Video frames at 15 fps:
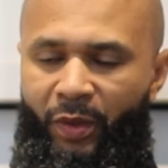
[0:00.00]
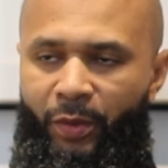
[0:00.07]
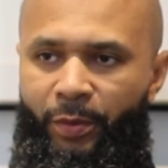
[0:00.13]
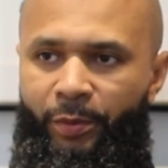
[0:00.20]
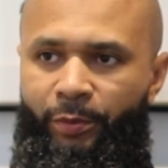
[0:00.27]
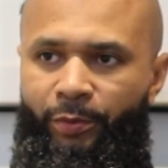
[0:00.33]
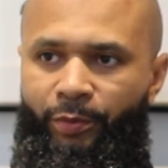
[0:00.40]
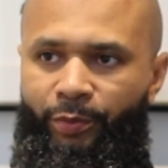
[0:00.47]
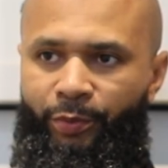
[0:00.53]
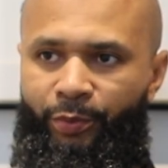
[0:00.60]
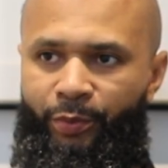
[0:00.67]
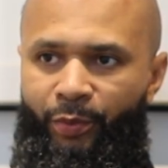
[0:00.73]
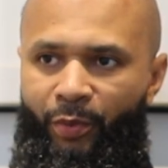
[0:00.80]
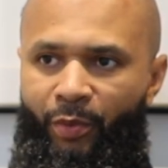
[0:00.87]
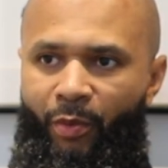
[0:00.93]

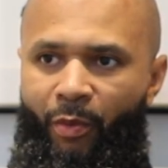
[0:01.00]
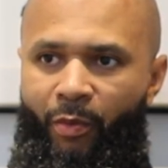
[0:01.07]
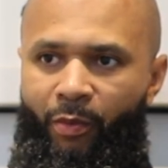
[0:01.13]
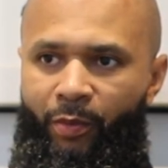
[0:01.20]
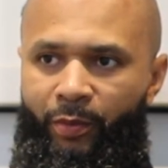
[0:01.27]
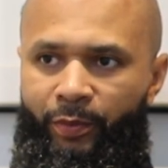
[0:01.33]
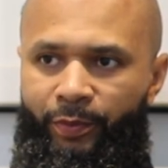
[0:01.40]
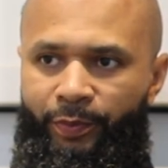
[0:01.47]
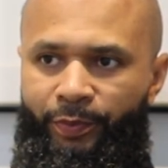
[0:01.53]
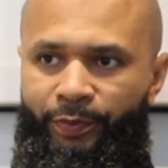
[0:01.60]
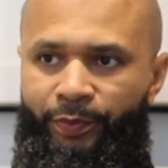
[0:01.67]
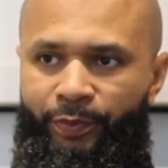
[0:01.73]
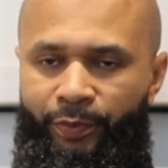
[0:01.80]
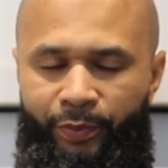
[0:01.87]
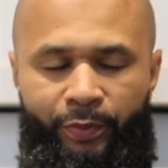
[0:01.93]

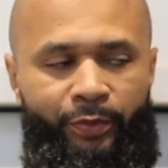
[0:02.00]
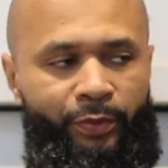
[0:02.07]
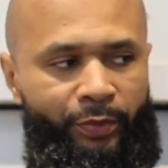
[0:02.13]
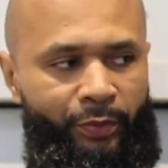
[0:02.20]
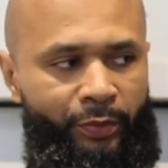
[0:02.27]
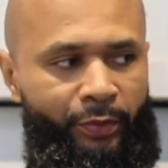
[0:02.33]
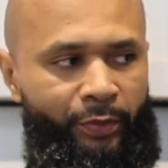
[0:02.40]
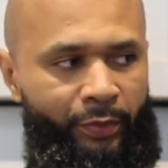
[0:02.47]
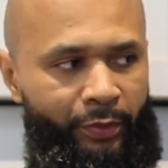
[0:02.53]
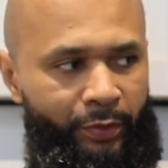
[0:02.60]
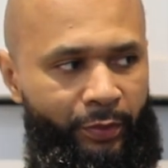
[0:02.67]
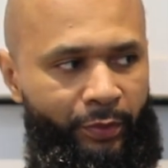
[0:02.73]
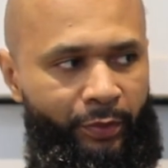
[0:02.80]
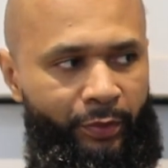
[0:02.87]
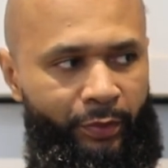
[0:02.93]

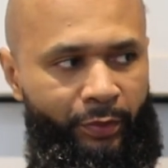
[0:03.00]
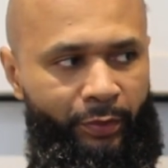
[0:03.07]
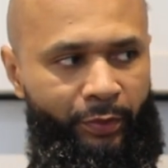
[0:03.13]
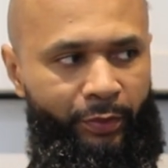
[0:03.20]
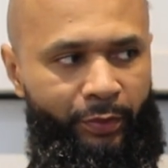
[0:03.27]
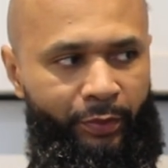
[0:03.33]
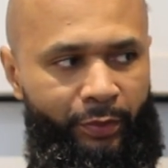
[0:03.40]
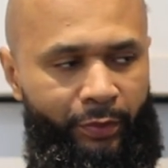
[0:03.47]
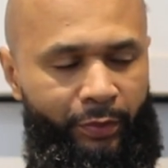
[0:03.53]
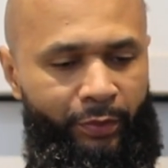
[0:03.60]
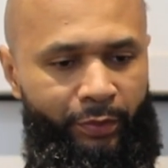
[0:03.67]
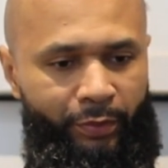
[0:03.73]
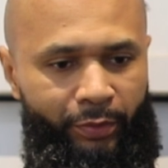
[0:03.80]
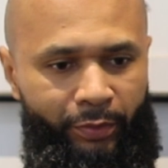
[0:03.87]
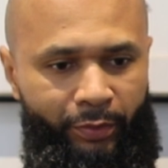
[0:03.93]

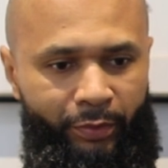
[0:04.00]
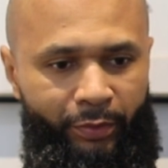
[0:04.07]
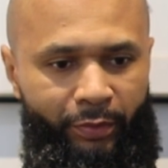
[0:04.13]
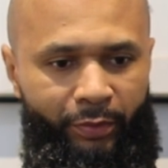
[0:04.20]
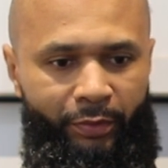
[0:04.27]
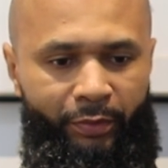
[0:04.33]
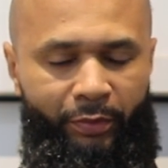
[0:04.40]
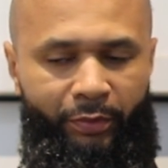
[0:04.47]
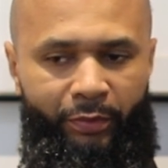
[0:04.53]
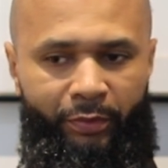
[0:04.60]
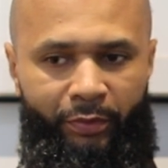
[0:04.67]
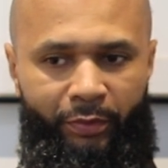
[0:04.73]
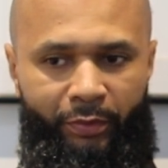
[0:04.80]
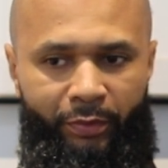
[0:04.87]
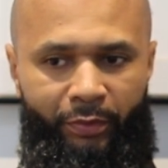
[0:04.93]

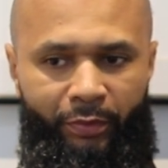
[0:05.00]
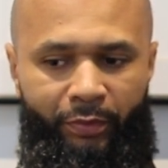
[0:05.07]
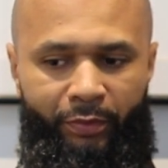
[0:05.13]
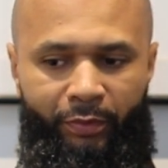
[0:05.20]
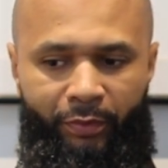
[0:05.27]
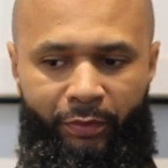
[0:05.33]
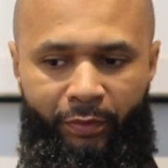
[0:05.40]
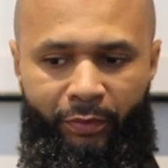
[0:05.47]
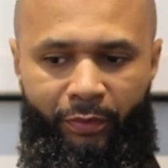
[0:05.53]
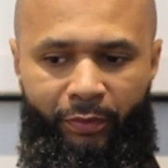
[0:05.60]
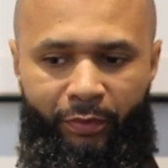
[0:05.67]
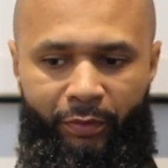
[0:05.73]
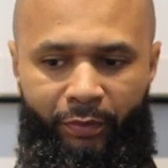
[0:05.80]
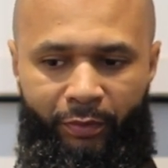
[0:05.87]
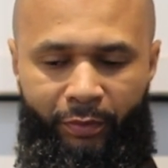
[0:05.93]

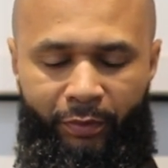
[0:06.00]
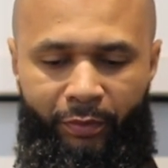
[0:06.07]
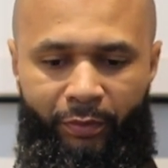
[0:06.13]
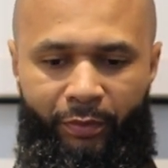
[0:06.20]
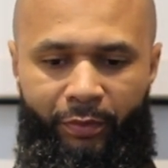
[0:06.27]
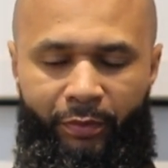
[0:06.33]
No words are spoken by the person on screen.